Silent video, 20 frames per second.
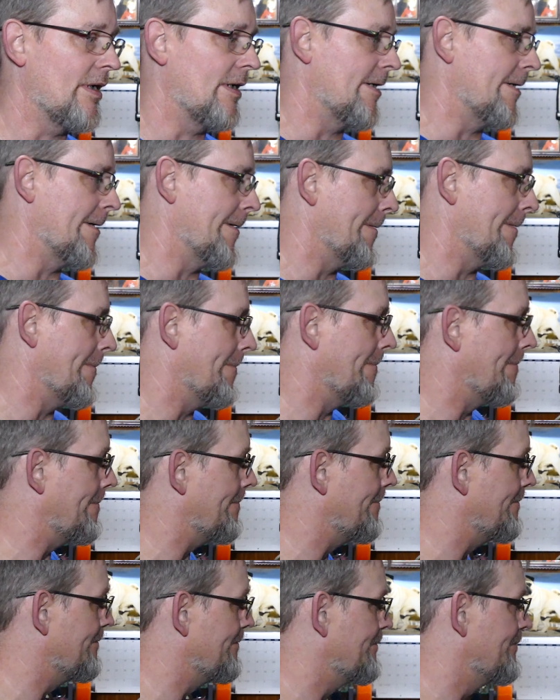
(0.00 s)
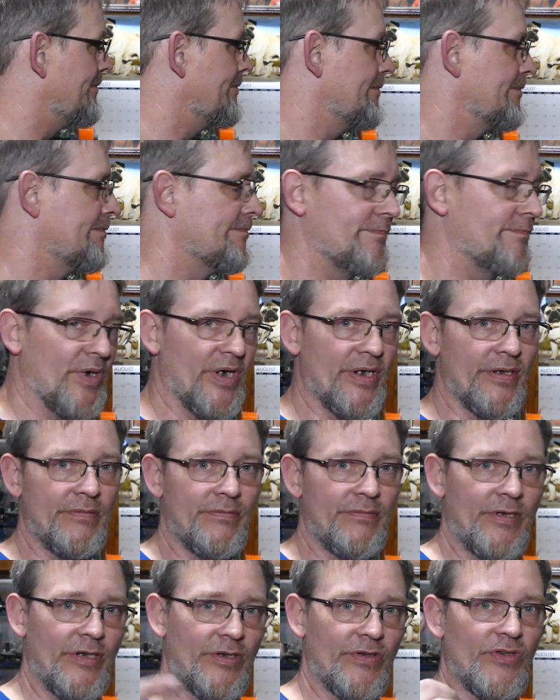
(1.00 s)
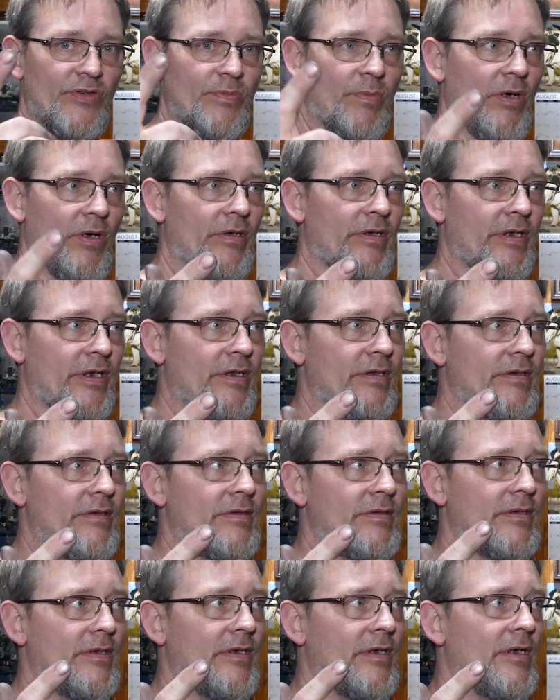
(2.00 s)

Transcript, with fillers: Um, but here's a small hint.